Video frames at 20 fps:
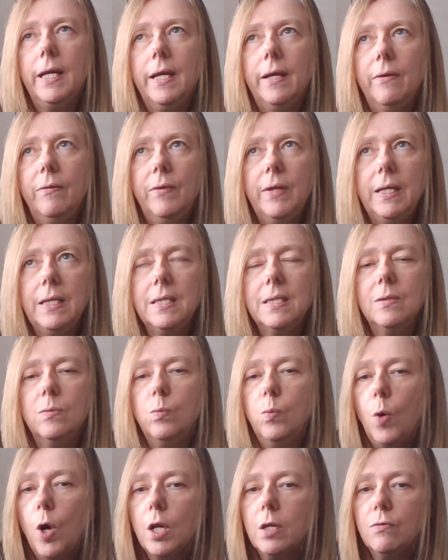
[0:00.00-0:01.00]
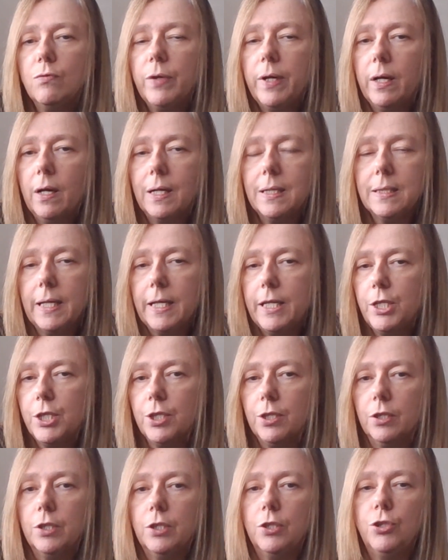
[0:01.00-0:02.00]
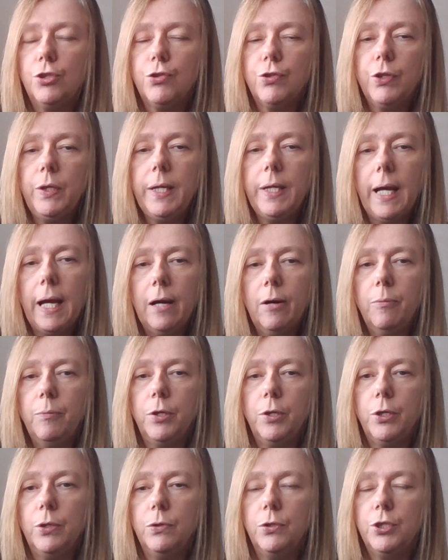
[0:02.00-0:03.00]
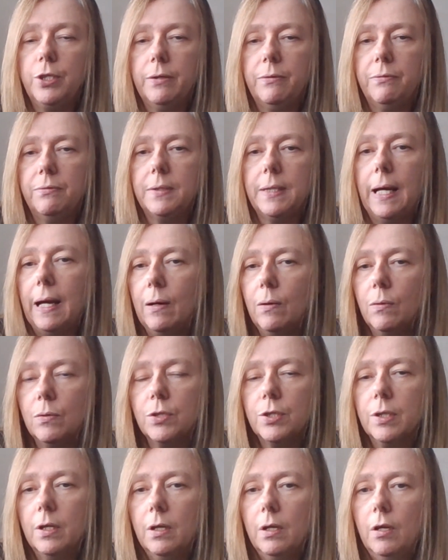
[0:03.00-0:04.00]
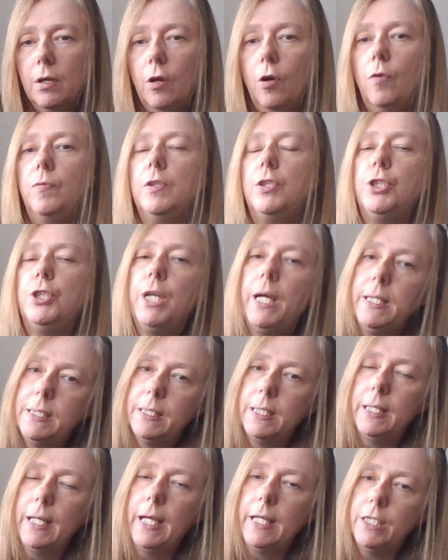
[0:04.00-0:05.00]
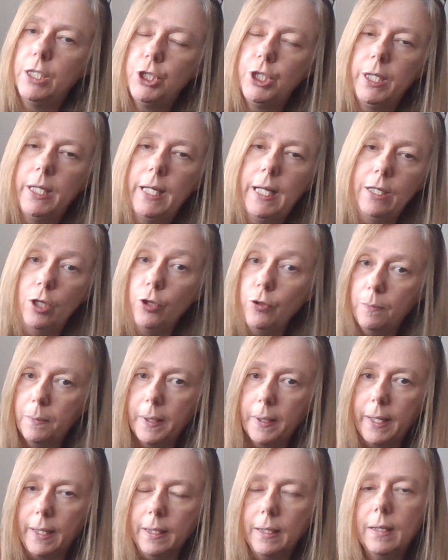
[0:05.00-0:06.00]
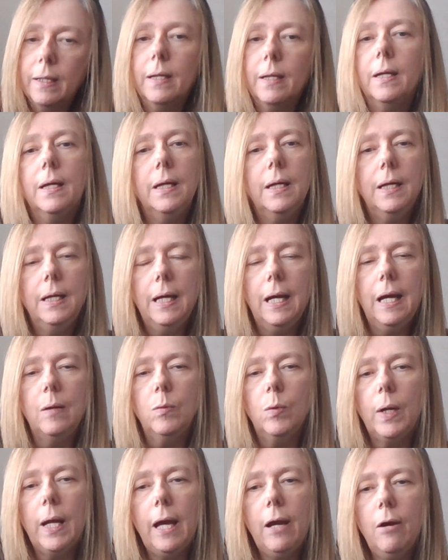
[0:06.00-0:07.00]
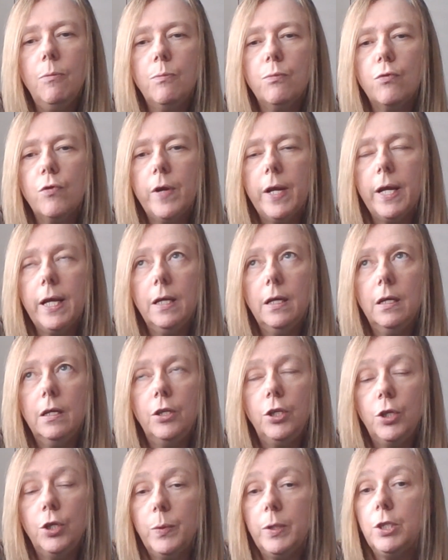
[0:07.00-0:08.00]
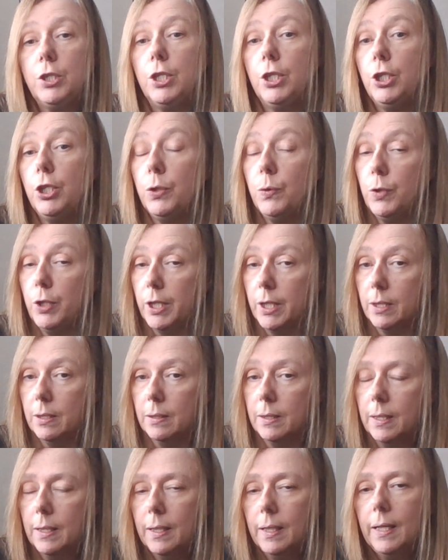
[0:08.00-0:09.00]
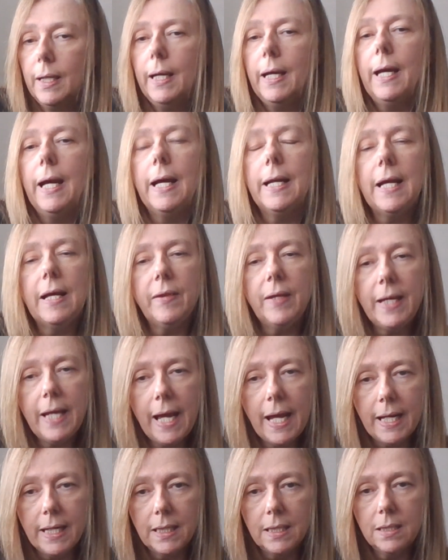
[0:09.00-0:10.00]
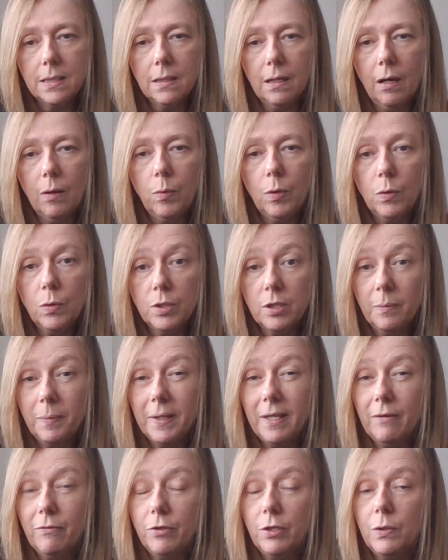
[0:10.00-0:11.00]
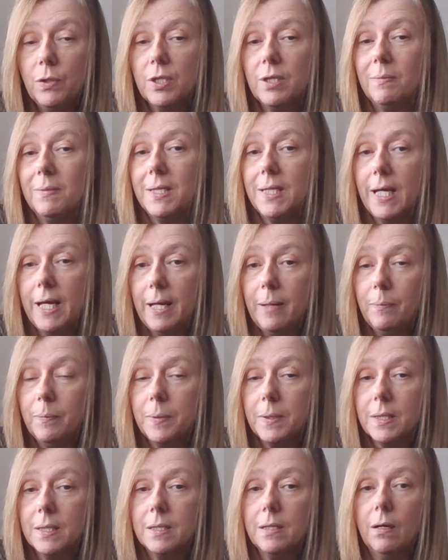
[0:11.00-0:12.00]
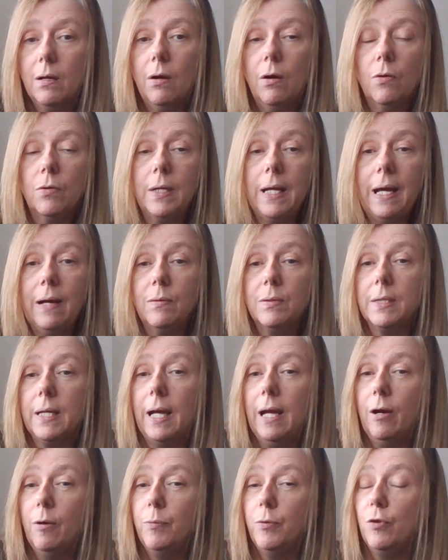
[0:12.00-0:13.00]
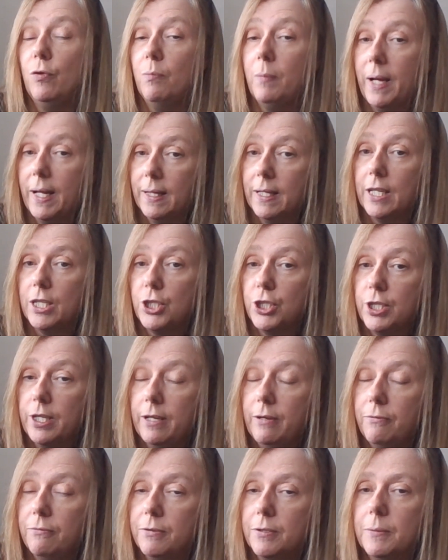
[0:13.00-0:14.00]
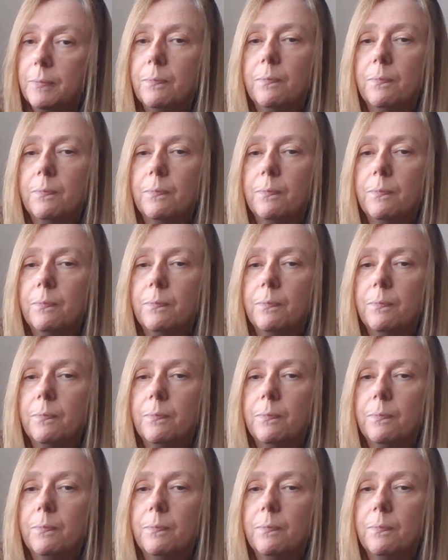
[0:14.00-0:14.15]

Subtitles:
this one realization can truly help you shift out of the chasing energy and looping and will help bring you into union. And at the end, I will also be giving you some tips on how to help you make that shift.